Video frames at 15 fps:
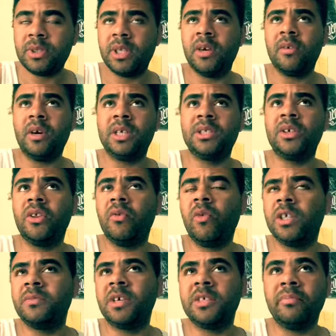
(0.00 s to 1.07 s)
oh, I saw there
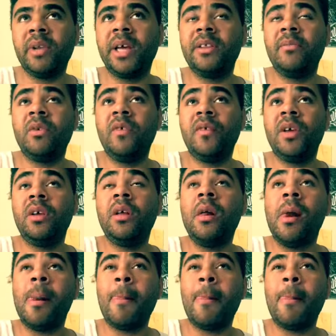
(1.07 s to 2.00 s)
wasn't much blood in the movie,